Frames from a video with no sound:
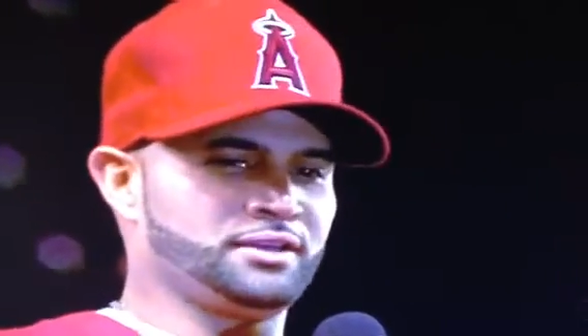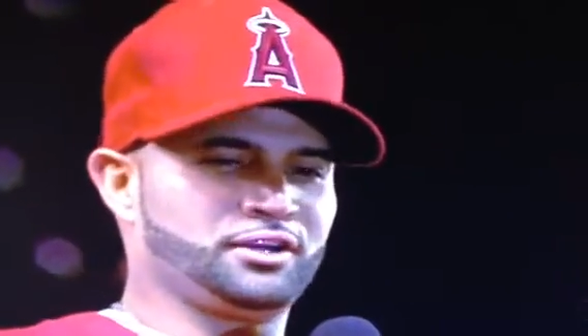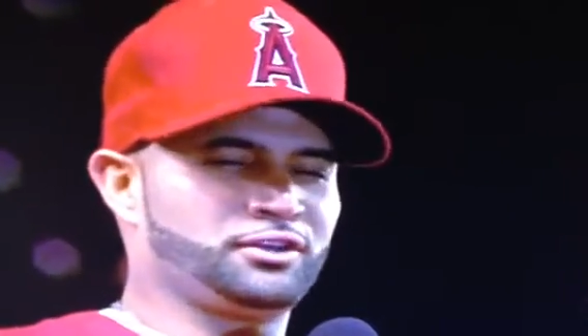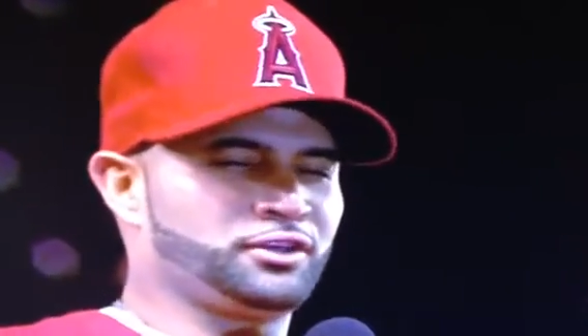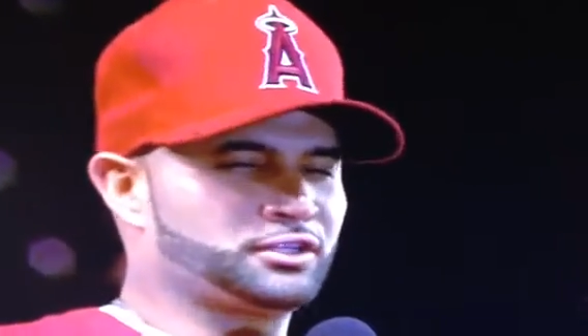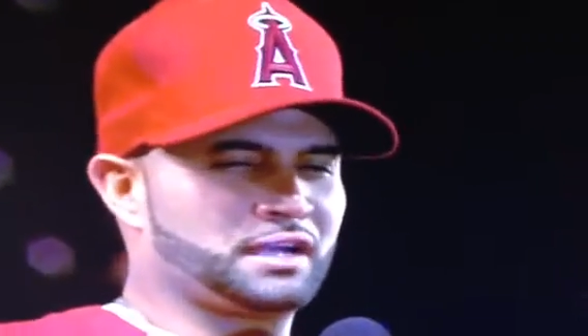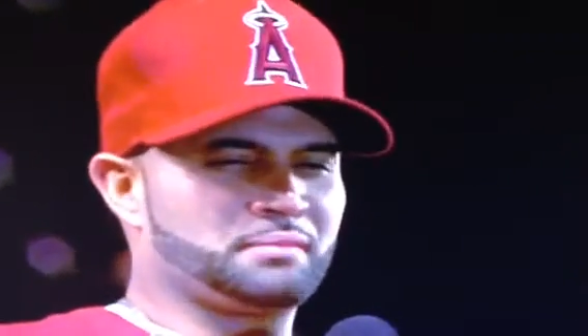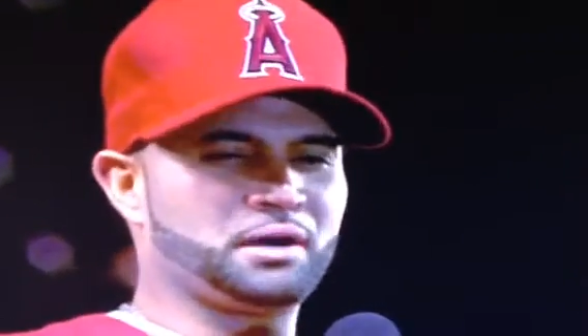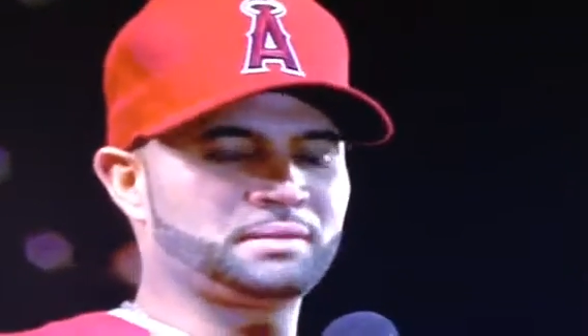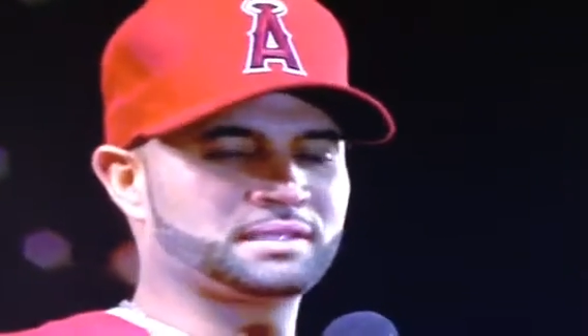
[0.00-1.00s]
You know, those
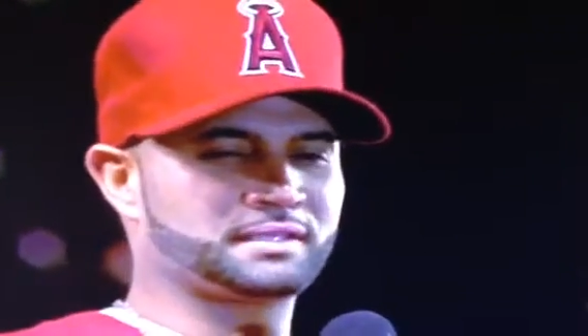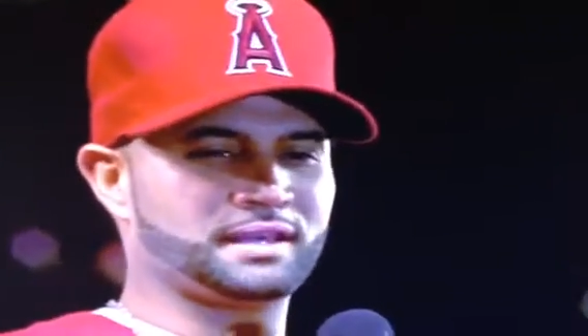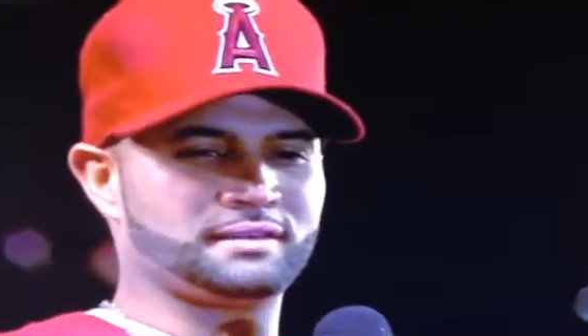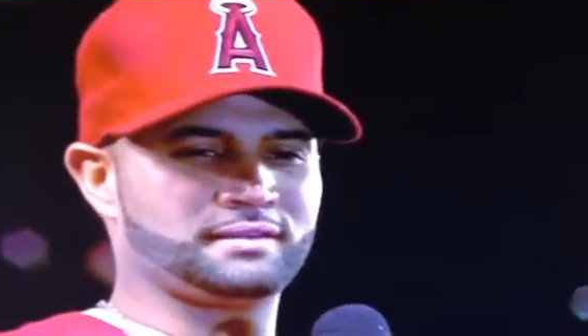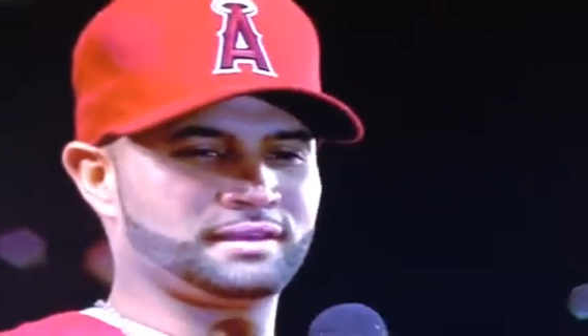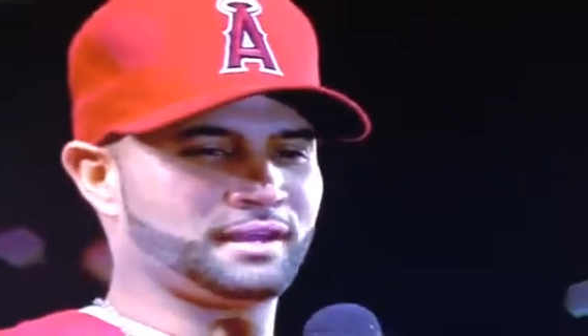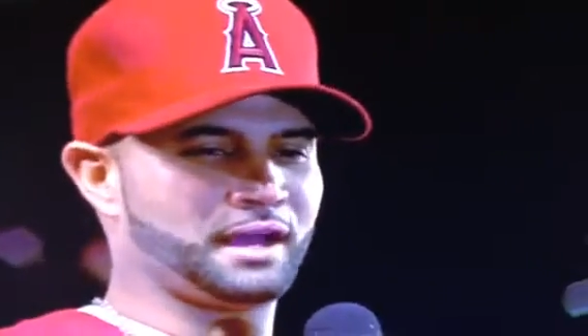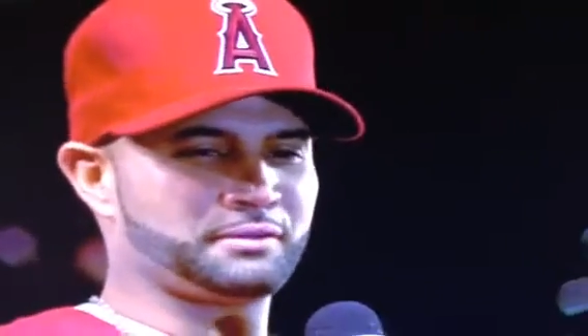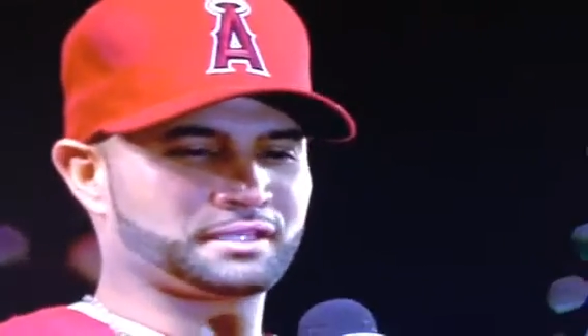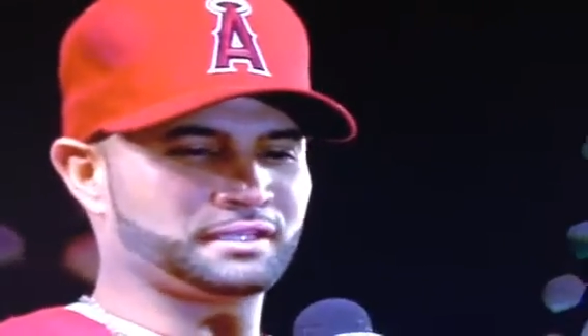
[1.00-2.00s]
are moments that
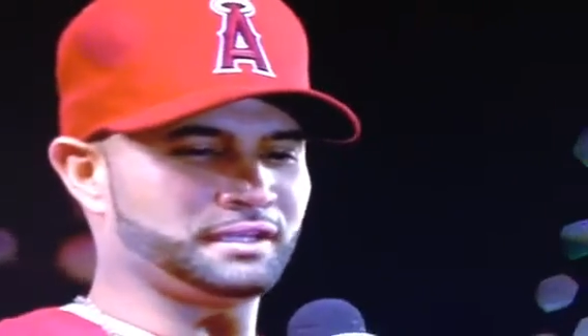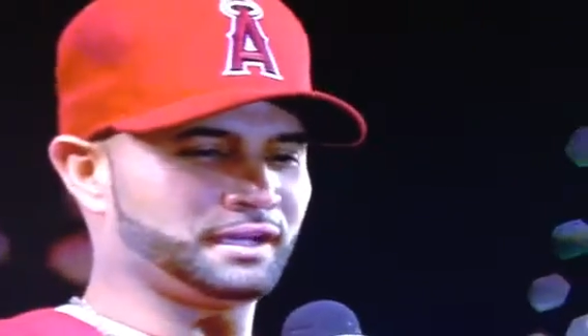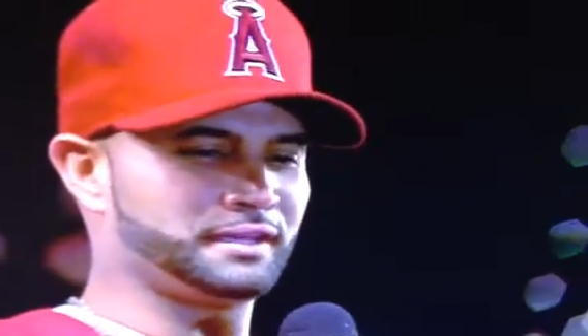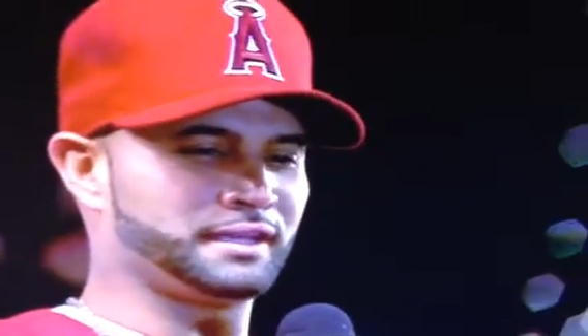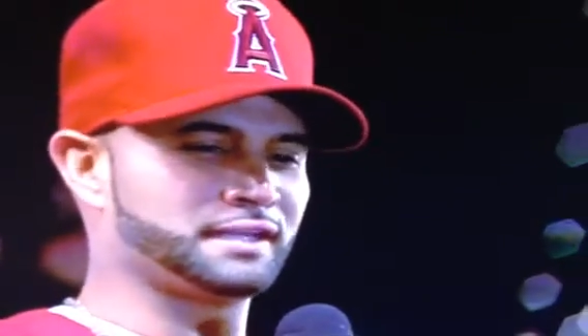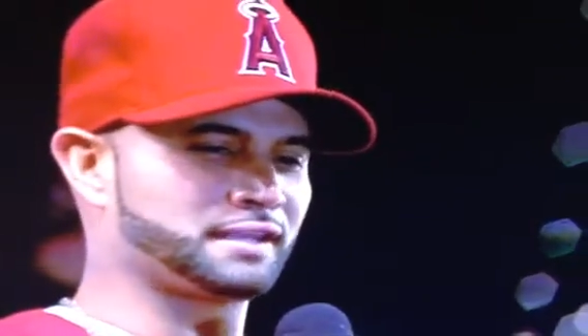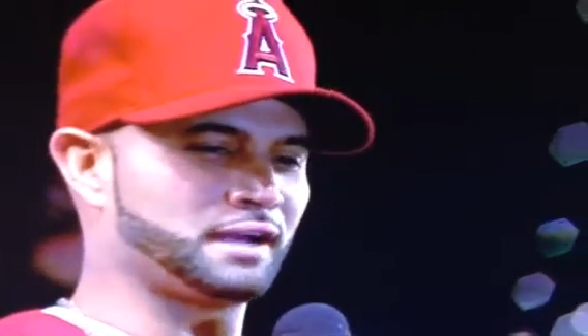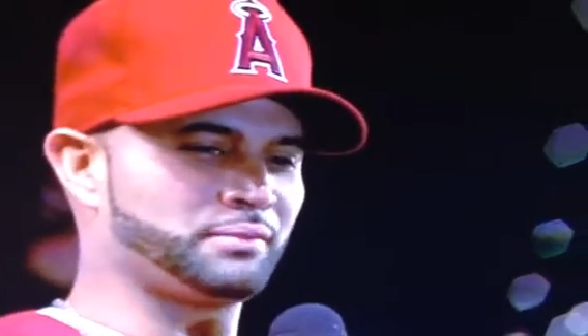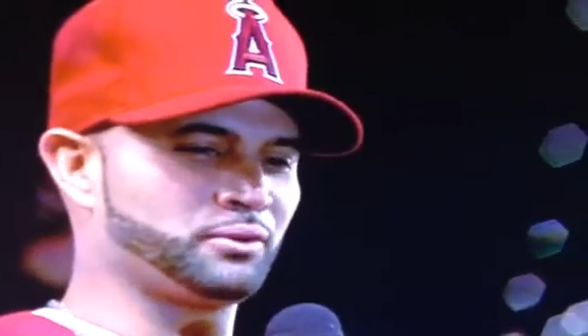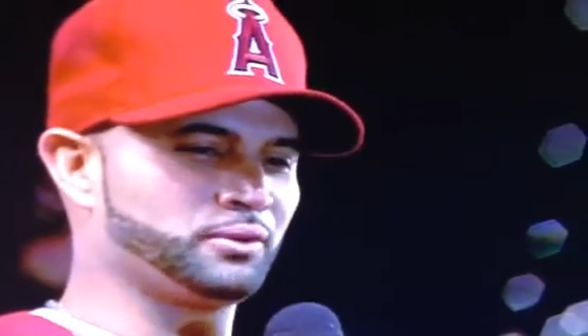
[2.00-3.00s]
obviously the next
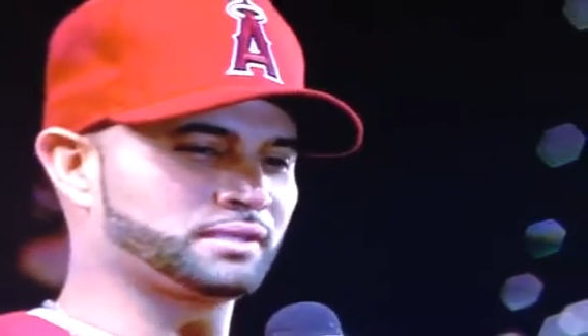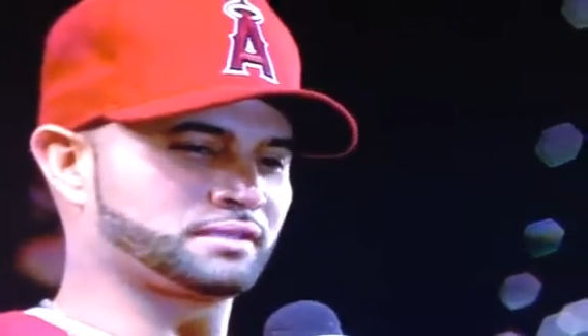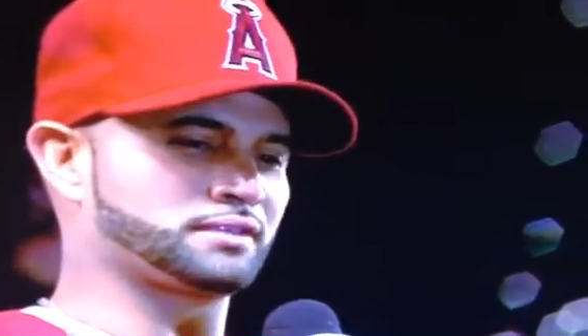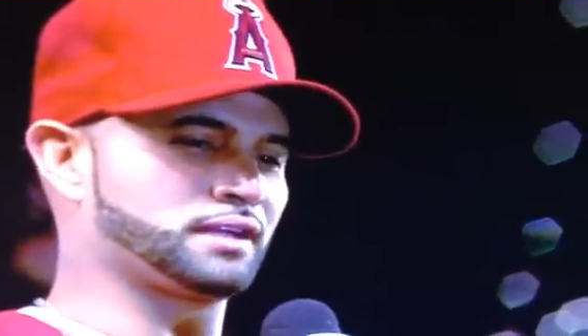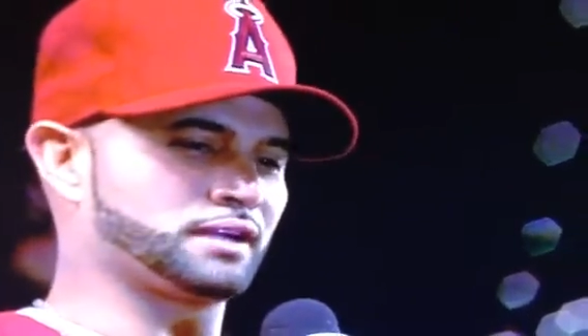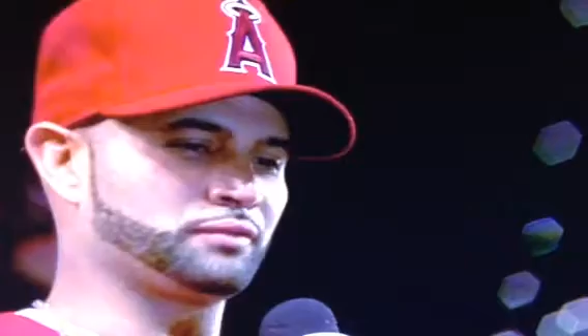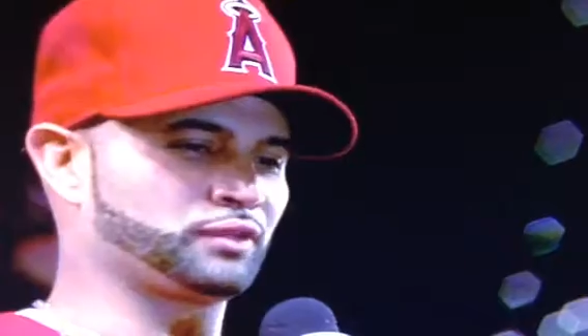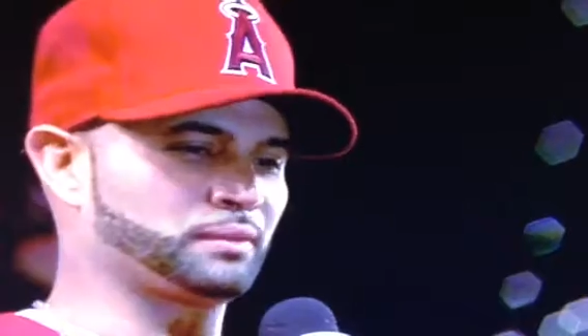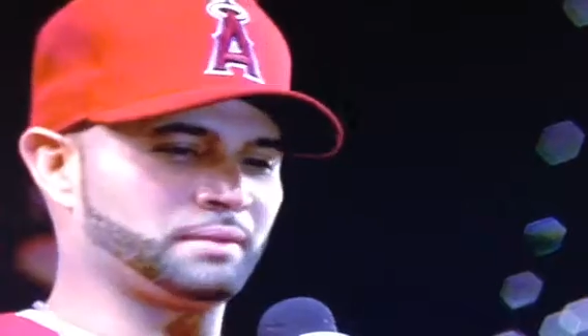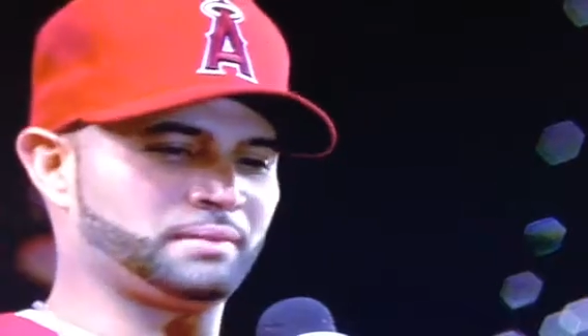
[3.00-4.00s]
couple of weeks is going to come
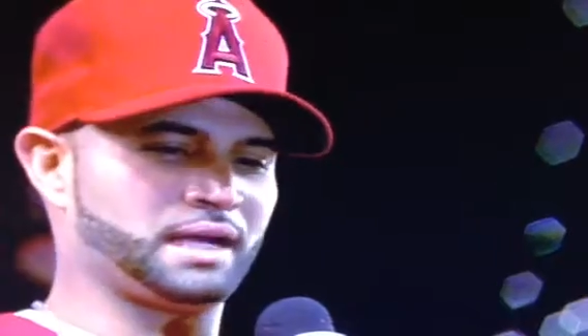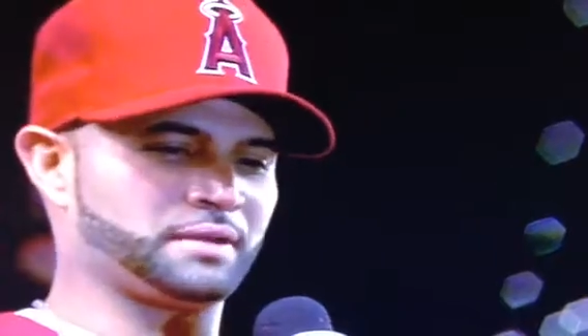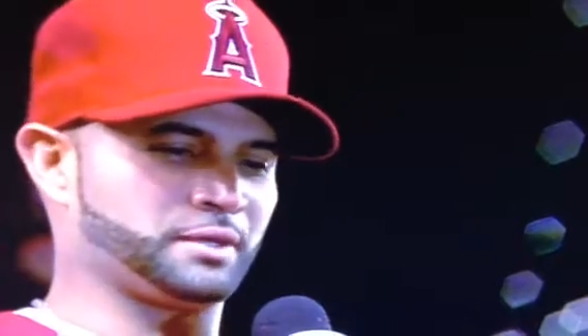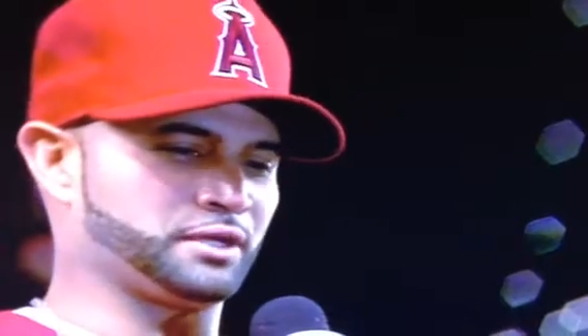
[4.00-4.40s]
through my mind.